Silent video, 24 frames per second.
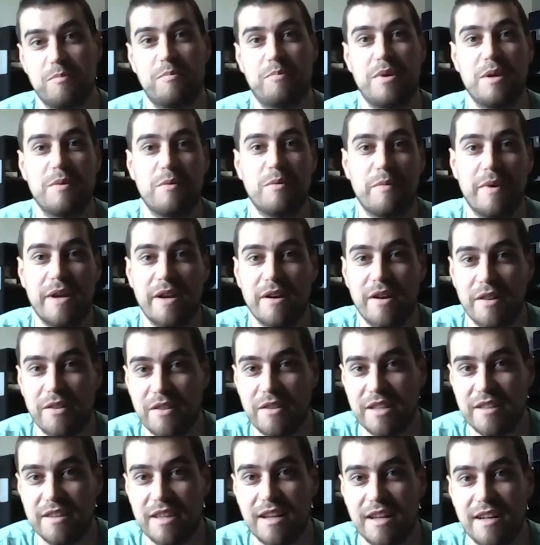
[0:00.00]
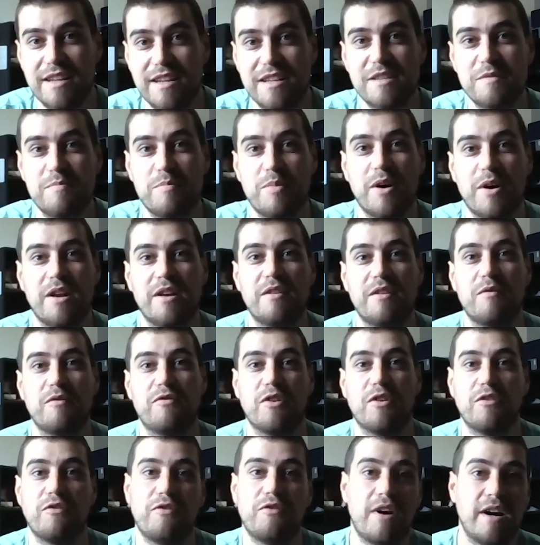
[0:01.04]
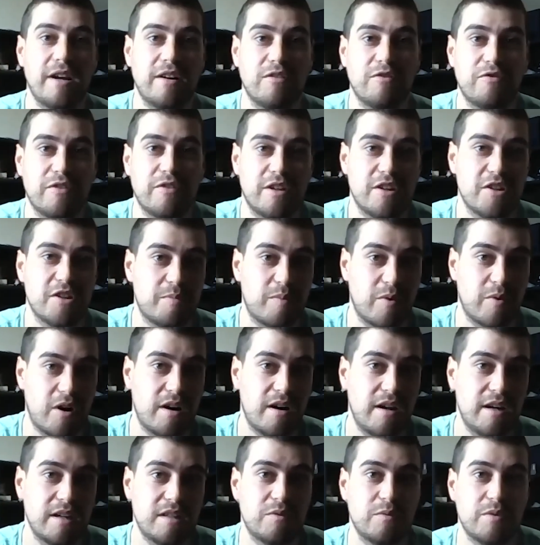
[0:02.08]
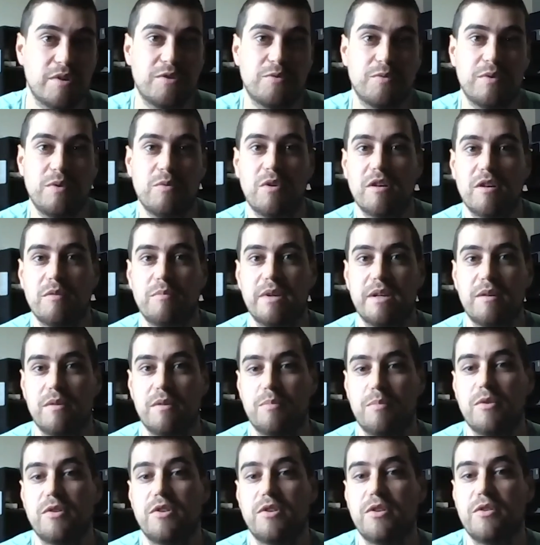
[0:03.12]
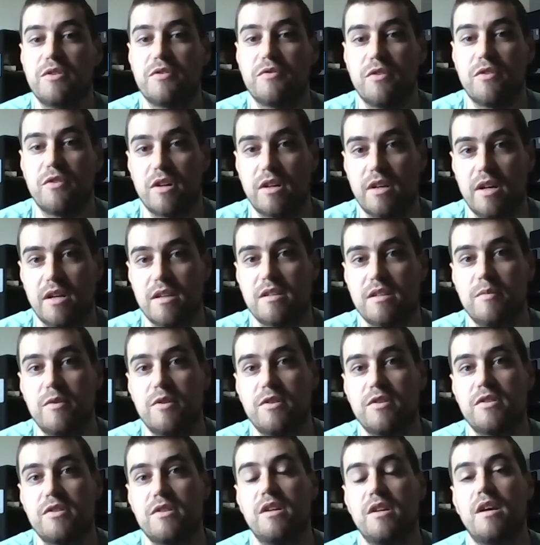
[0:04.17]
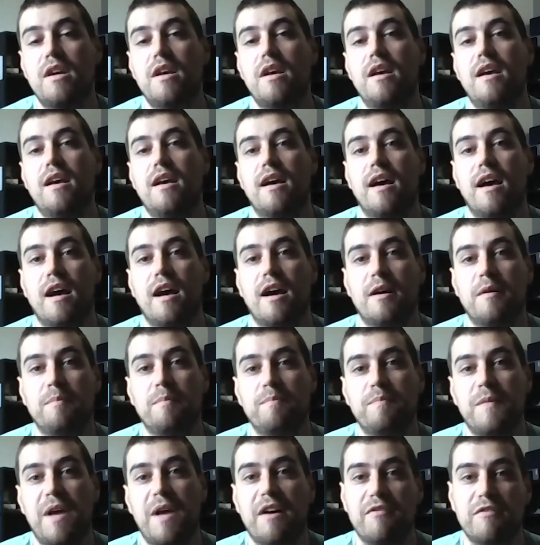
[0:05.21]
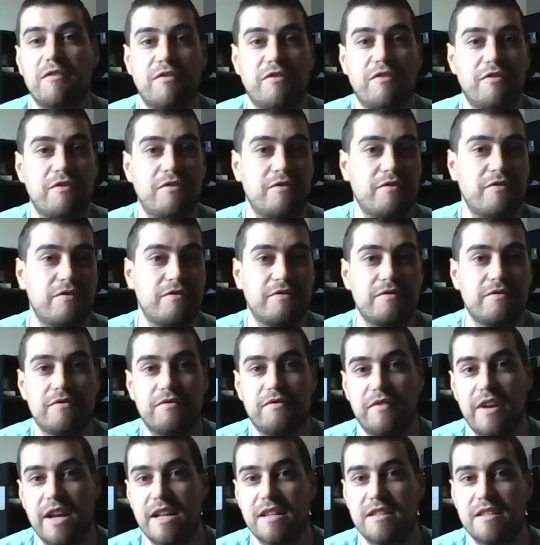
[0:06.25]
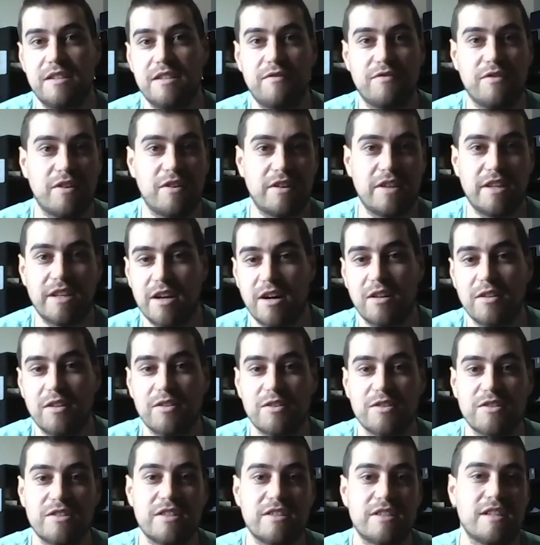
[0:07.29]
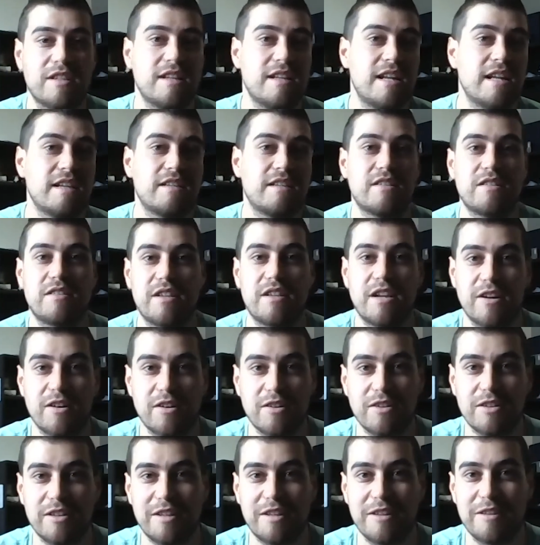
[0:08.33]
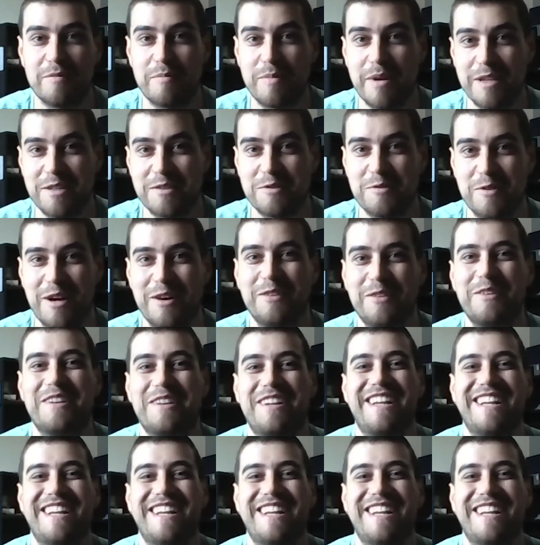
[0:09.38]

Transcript: people may not think that is, but for a final finished product, which we want to be able to produce for our customers, having fancy, funky colors isn't necessarily the best route.